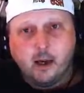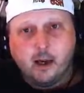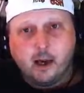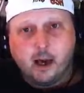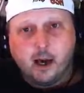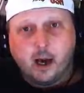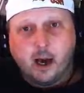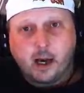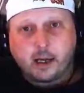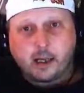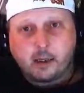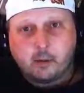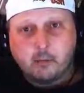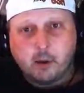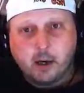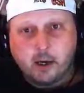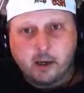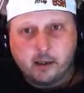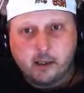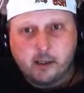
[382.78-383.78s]
I
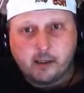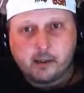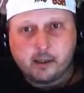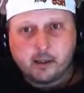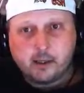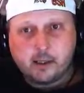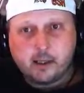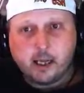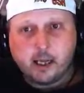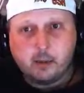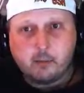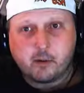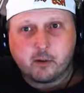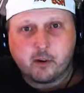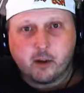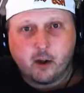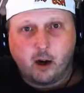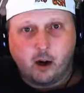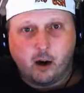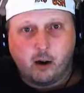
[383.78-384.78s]
compared it to the game of
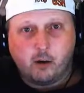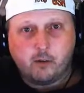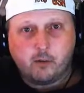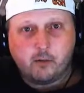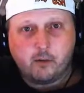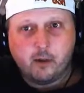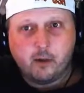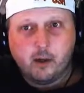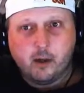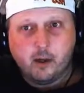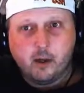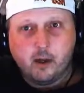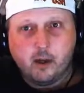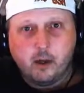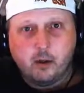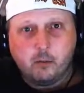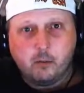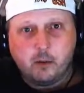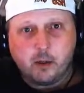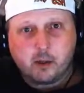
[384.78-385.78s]
golf.
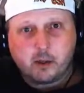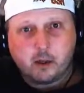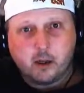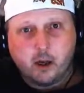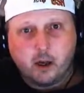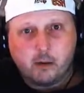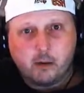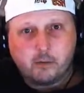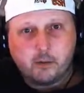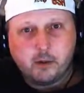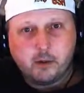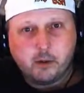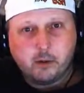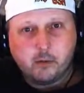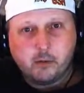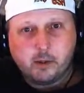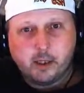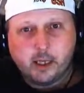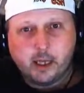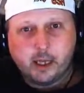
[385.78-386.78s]
With golf, you
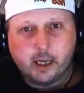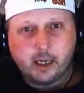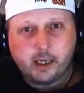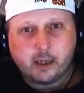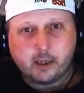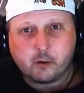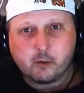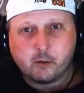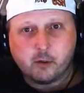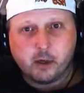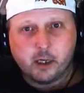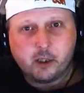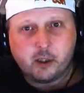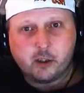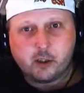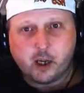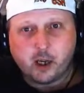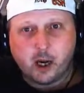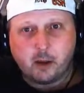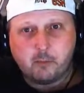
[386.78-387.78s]
only hit a great
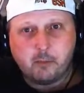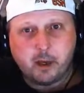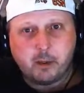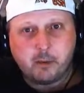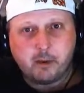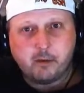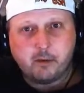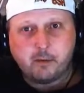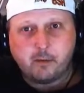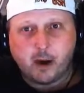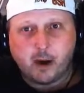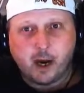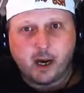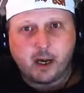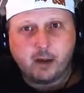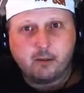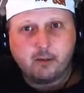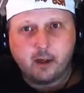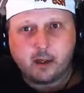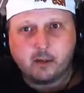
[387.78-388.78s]
shot maybe 5
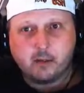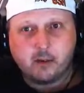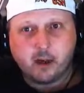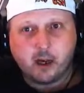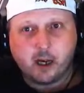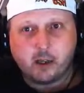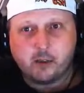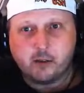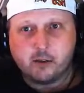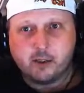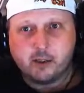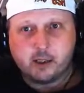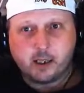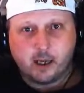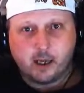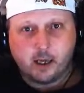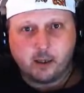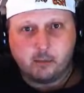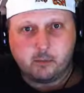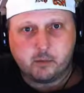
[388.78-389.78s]
out of 100
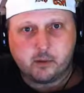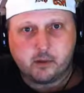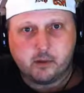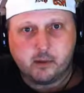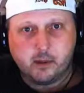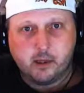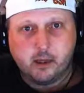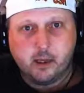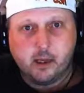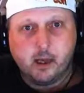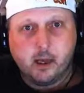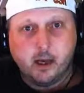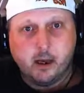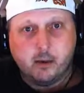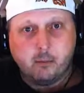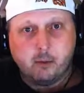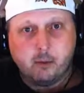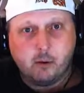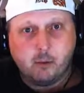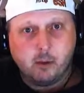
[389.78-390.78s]
times.
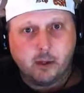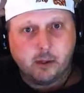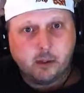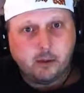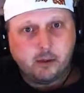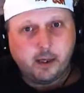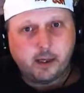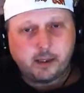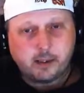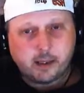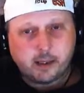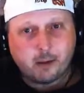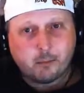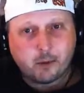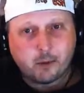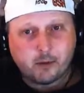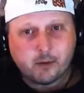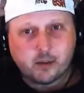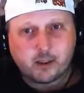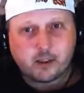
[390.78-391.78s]
But when you hit that
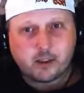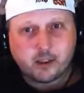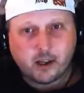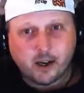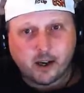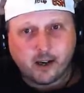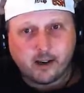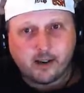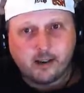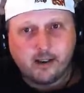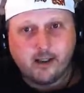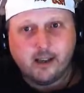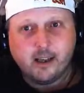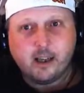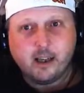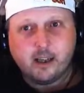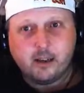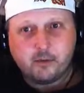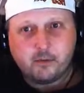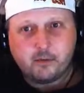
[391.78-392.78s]
perfect shot,
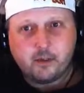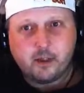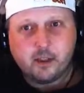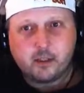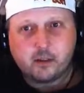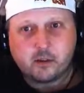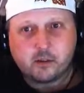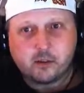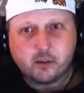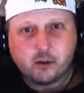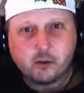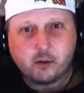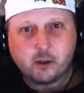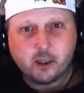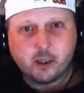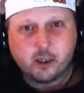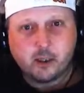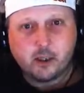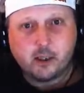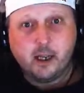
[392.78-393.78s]
it feels so
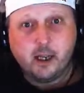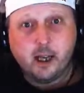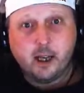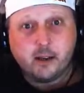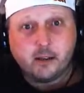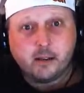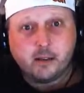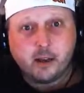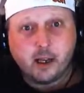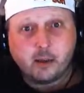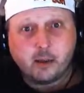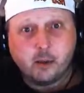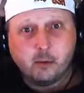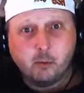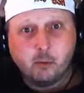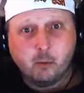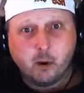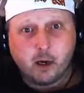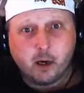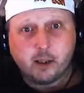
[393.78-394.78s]
good that you
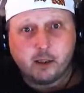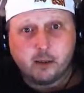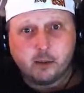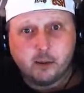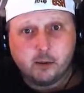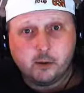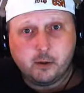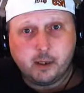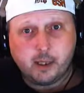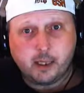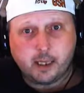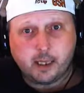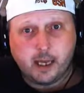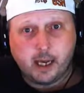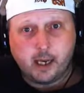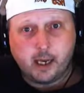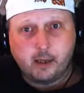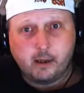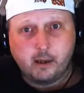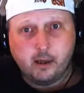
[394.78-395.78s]
want to do it
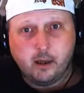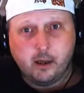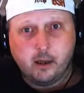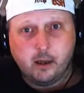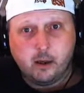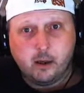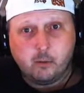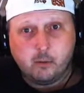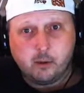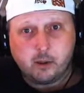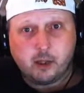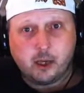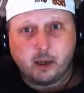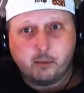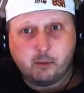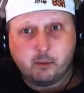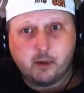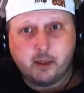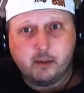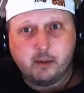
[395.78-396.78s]
again, which I
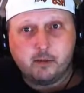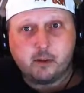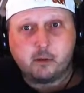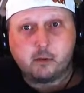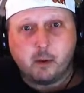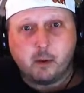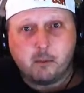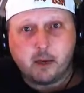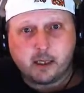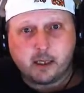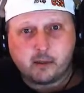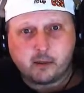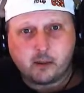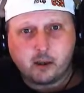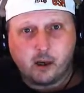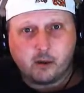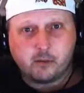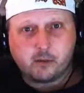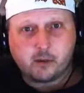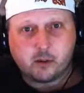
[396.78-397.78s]
believe is what makes
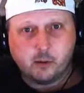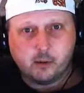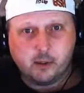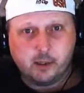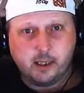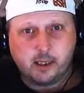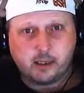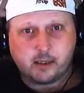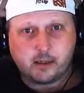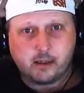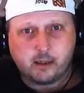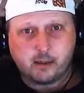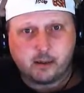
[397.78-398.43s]
golf so addicting.